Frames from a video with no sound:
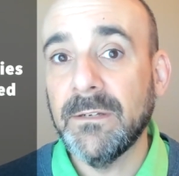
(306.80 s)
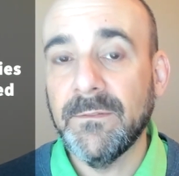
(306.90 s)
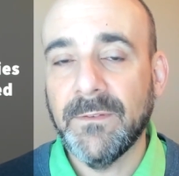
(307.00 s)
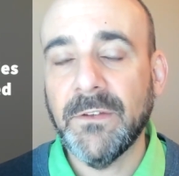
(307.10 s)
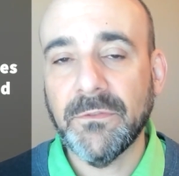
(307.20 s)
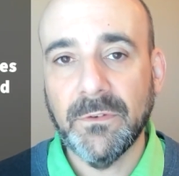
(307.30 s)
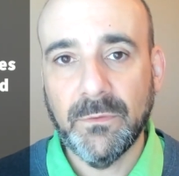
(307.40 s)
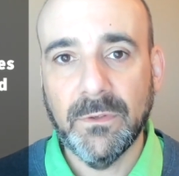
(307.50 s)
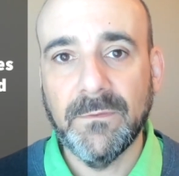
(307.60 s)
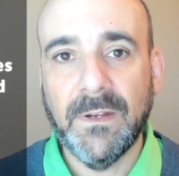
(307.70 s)
investor
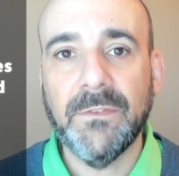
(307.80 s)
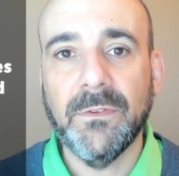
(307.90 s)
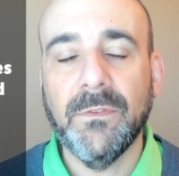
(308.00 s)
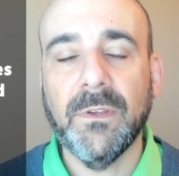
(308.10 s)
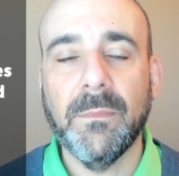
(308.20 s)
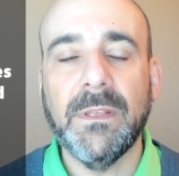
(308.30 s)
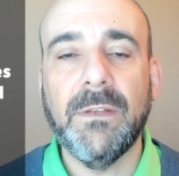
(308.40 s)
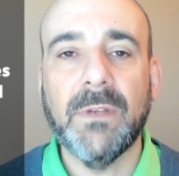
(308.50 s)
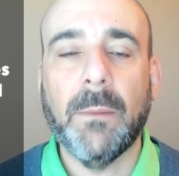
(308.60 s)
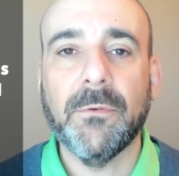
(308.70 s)
to invest in some of
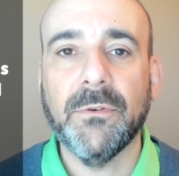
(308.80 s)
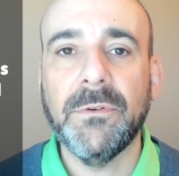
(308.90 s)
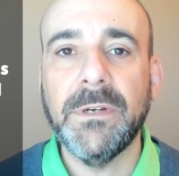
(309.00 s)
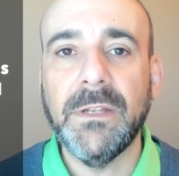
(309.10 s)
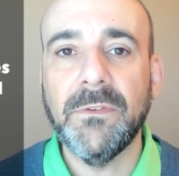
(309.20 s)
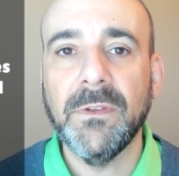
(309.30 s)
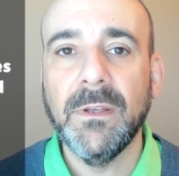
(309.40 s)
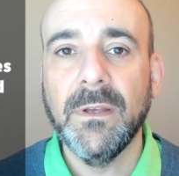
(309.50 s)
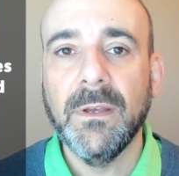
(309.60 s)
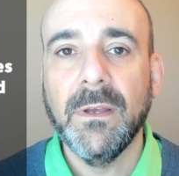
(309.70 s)
these opportunities.
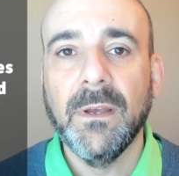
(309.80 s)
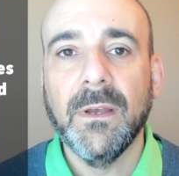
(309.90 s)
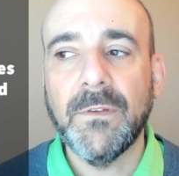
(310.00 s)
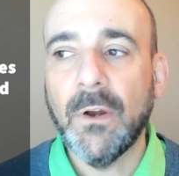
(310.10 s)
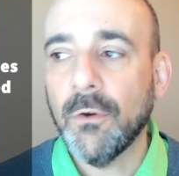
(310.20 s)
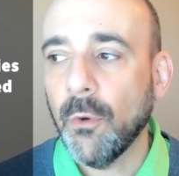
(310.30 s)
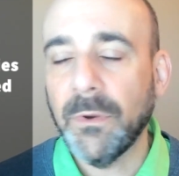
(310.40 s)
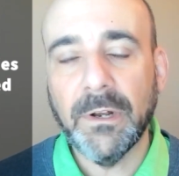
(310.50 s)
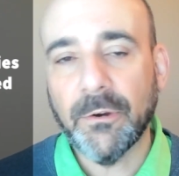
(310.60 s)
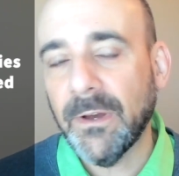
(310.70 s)
If you don't know what
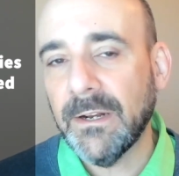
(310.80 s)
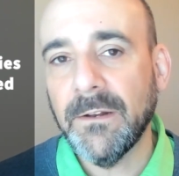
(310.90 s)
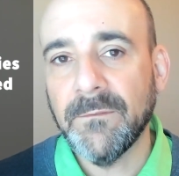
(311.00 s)
an accredited